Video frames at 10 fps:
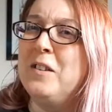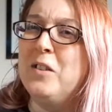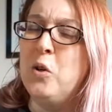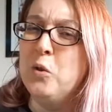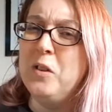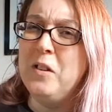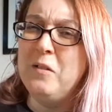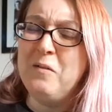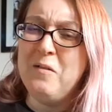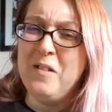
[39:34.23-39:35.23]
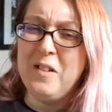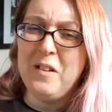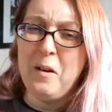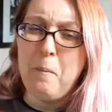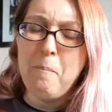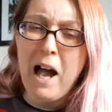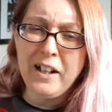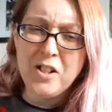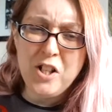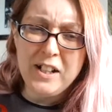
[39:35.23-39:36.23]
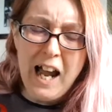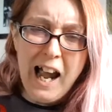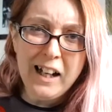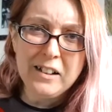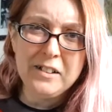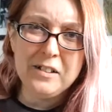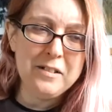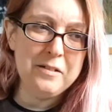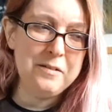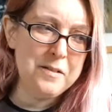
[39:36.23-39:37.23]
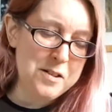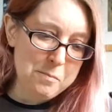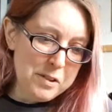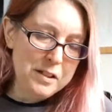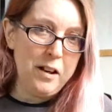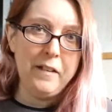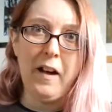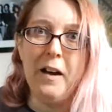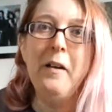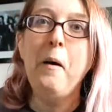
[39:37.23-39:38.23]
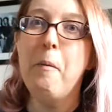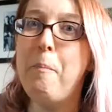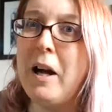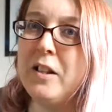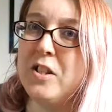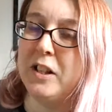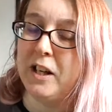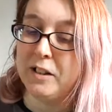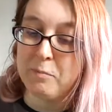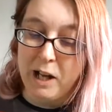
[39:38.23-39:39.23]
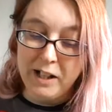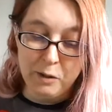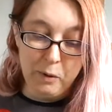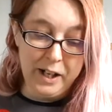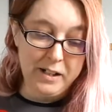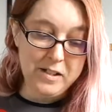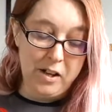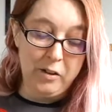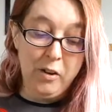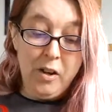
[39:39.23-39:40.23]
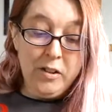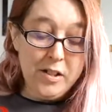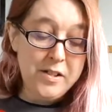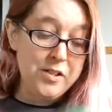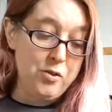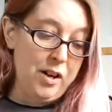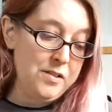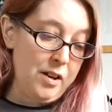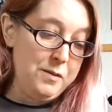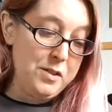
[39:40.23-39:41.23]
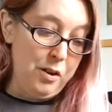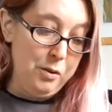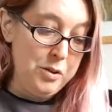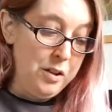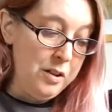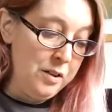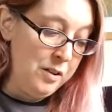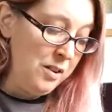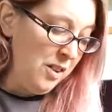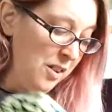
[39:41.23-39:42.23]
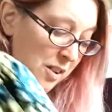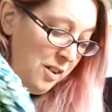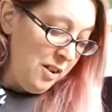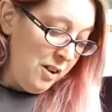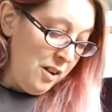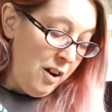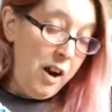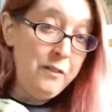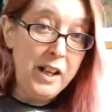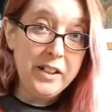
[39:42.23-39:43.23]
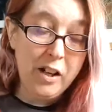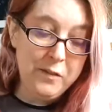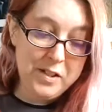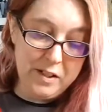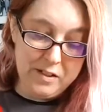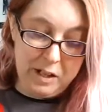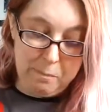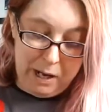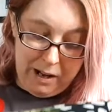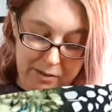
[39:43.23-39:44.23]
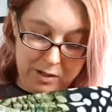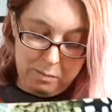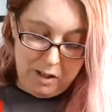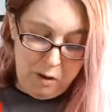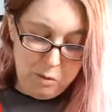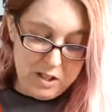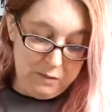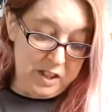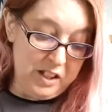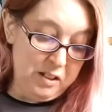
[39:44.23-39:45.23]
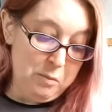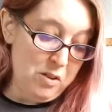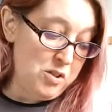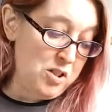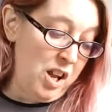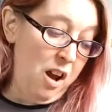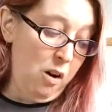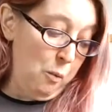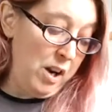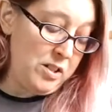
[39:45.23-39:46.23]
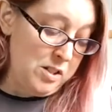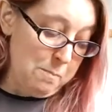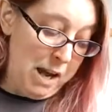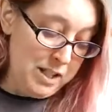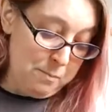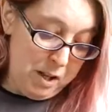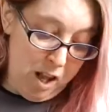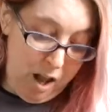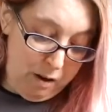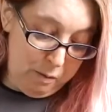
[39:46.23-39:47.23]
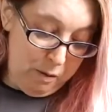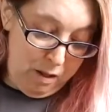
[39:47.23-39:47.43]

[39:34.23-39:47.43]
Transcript: called the Packaging Act, something like that. The Packaging Act, but anyway, so this is the dress that I've sold. I've let it go for £16, but I wasn't even thinking, but I was just, oh, what does it matter, but you know.